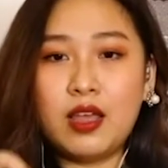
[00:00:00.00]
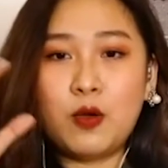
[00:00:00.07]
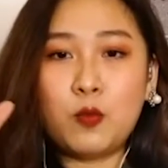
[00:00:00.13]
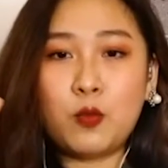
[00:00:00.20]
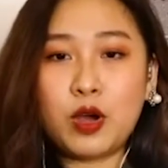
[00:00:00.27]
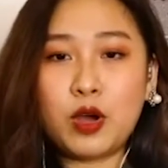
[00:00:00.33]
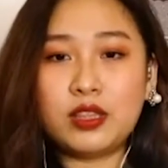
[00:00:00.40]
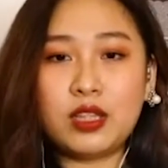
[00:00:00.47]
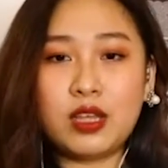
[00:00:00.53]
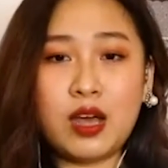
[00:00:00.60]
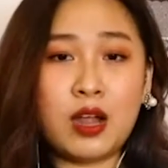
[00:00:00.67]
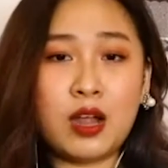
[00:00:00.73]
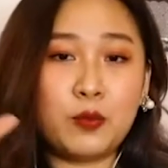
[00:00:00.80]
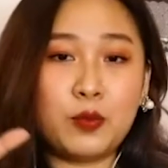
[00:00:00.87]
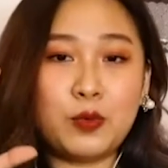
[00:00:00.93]
What
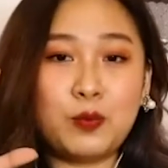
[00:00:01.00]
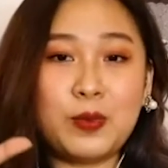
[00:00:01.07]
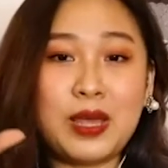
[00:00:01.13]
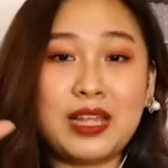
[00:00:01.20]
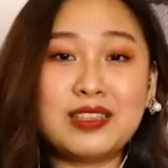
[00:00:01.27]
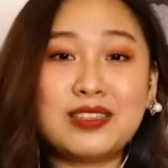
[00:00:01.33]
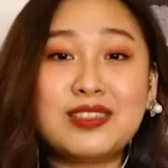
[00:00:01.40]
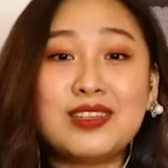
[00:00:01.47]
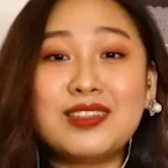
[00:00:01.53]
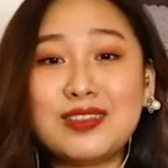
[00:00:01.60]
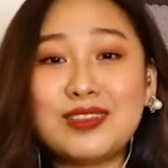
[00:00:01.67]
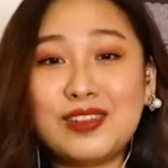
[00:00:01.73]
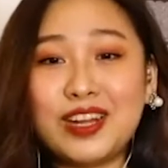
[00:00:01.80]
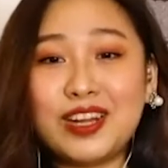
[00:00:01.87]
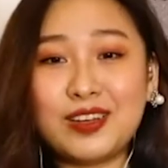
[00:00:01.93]
are we meant to
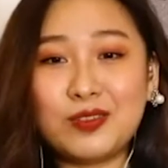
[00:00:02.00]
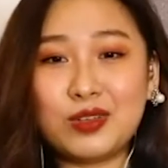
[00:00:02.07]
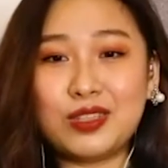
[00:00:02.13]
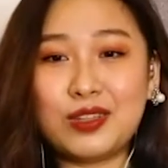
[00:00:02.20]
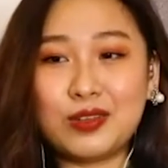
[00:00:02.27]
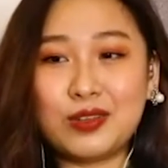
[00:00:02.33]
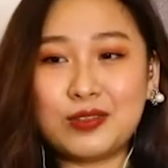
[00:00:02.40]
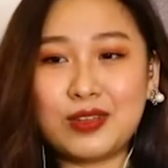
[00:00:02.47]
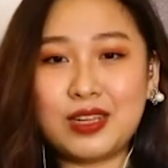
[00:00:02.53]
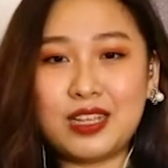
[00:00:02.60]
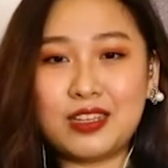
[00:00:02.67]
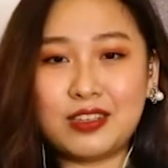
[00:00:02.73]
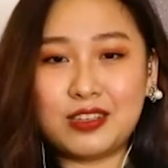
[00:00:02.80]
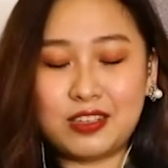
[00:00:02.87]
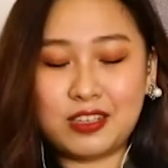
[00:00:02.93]
learn with those
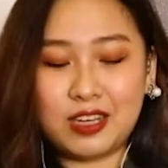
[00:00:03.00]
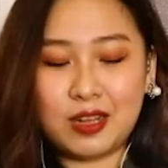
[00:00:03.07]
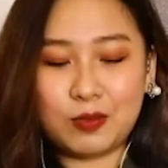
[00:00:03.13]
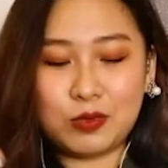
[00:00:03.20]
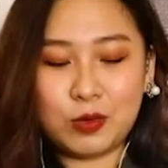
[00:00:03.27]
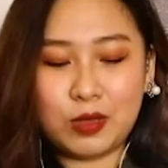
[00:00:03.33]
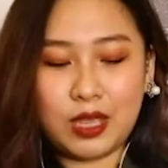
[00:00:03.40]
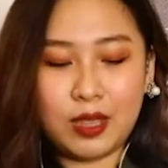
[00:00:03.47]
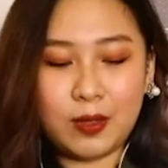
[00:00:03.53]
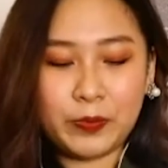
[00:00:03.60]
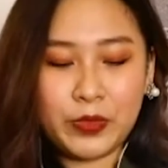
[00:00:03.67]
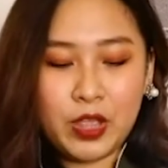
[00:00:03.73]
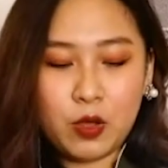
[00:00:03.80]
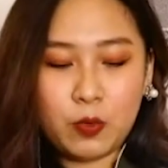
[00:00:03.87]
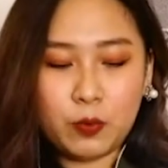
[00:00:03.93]
relationships, okay?
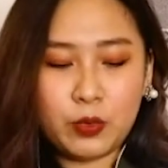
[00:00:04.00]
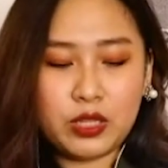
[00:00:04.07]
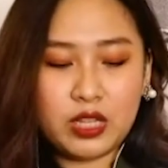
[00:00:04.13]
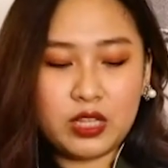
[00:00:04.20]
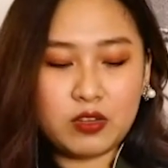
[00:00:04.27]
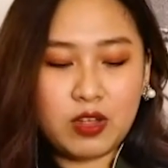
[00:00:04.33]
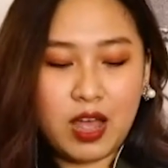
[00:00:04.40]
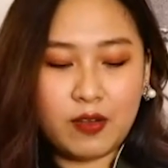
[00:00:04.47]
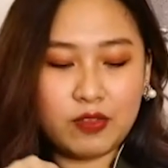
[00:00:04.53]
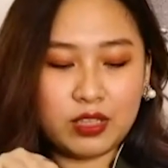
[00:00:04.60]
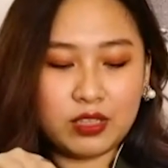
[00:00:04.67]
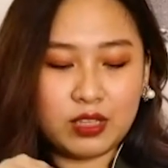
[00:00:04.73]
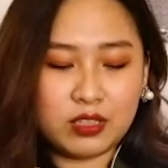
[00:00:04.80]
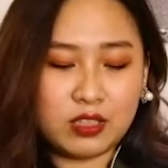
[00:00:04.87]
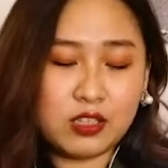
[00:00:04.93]
We need to have
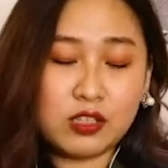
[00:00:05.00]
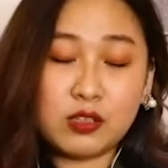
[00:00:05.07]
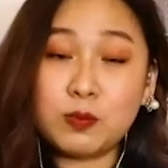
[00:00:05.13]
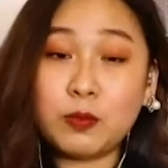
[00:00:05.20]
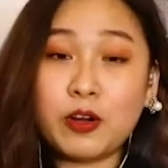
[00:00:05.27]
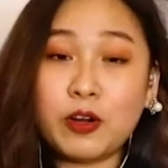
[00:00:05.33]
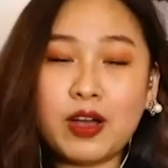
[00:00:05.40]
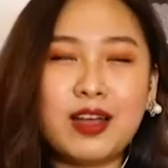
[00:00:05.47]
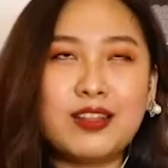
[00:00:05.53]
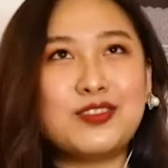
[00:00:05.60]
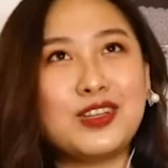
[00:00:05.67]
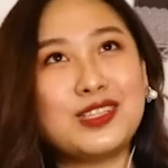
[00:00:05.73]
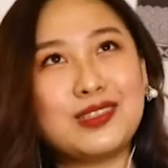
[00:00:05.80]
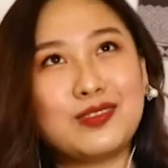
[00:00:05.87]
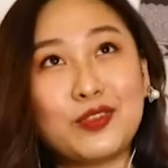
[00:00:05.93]
like the
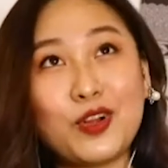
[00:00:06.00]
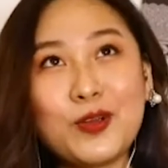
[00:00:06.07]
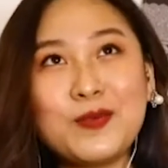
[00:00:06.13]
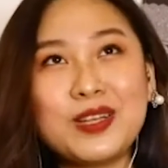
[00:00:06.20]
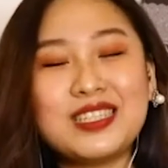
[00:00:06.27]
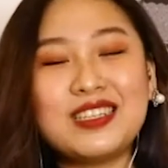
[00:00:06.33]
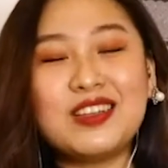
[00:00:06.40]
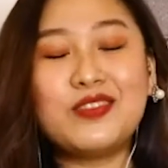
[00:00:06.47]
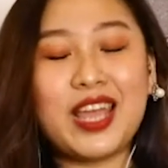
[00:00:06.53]
transformative